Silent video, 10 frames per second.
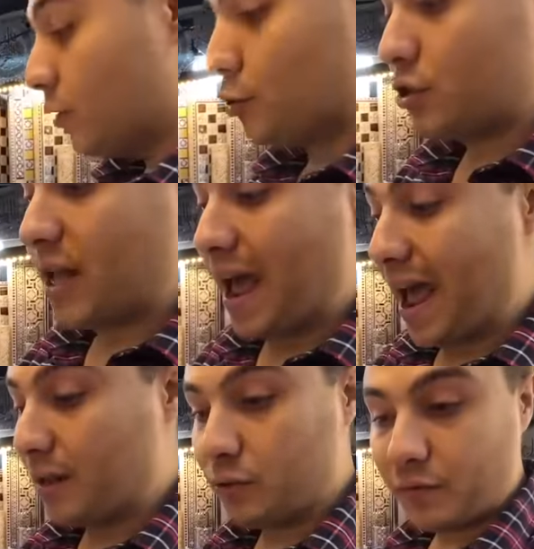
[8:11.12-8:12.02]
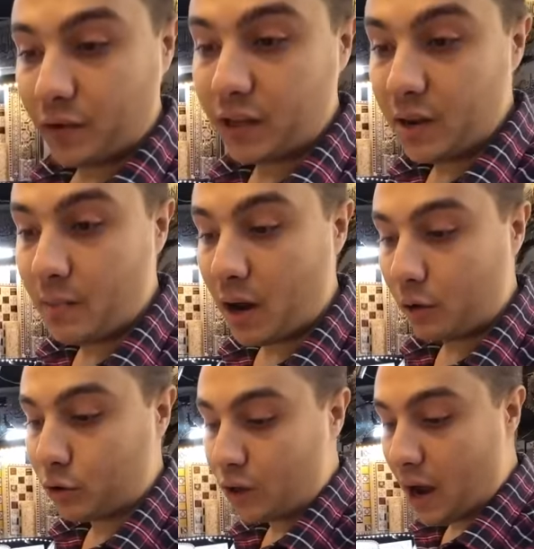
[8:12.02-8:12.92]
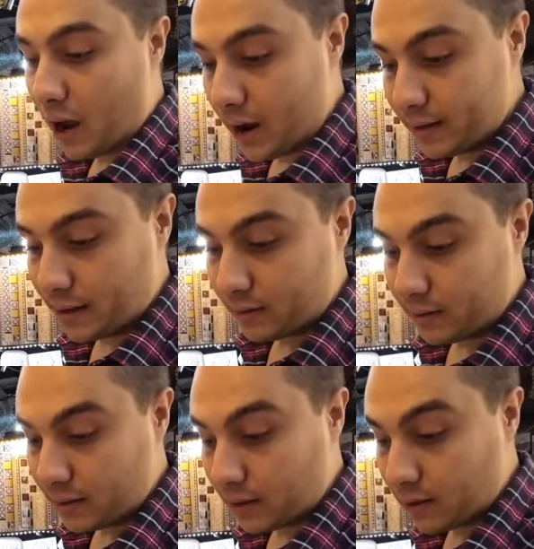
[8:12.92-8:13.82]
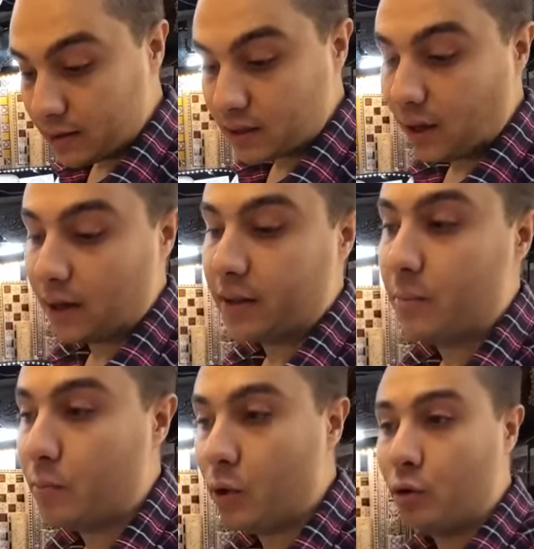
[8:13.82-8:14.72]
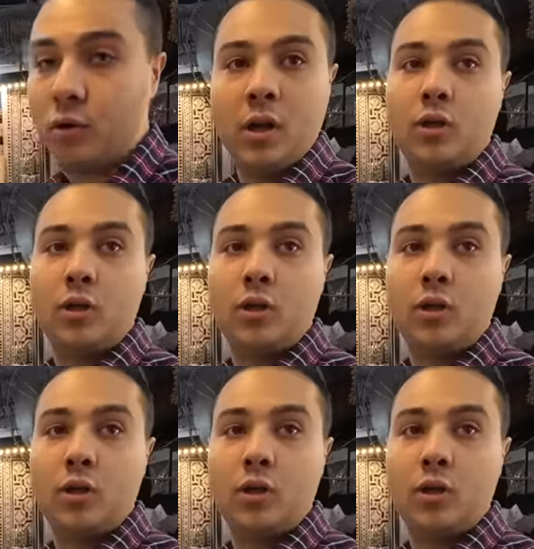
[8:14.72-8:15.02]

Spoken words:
use the hand of Fatima or the eye that is colored in blue